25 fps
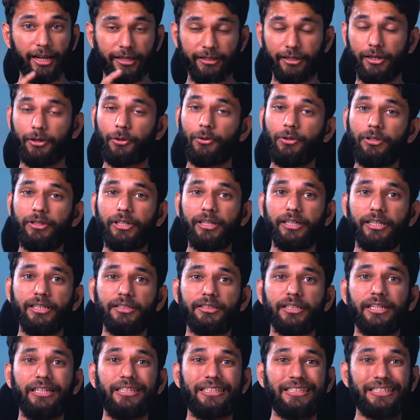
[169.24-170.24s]
And a good thing
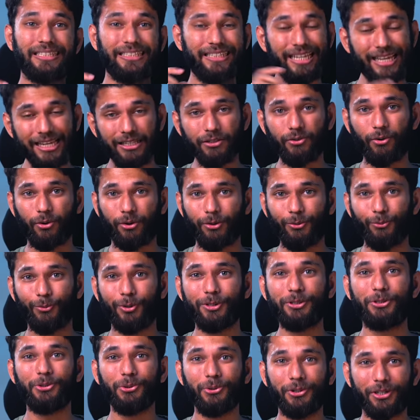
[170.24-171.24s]
is it stays on
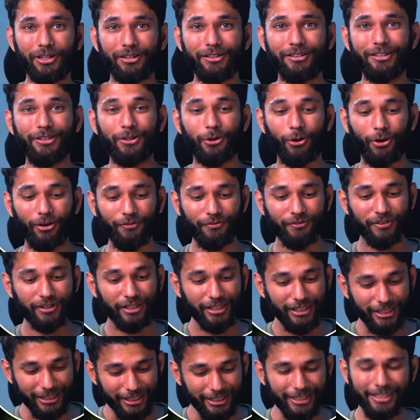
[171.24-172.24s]
once you turn it off,
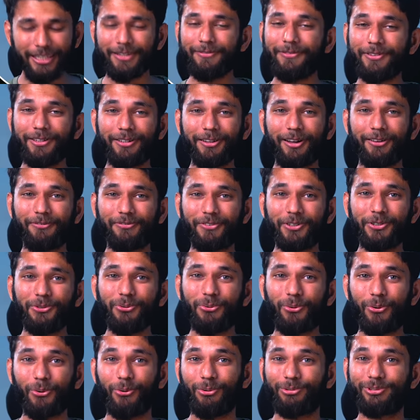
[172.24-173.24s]
even after
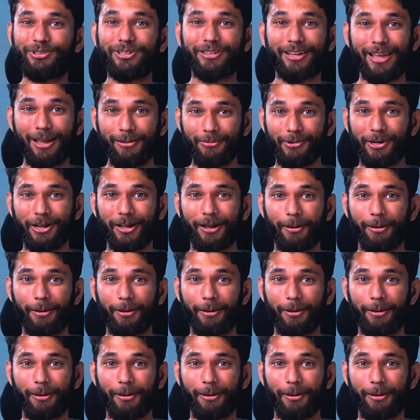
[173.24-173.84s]
you close the camera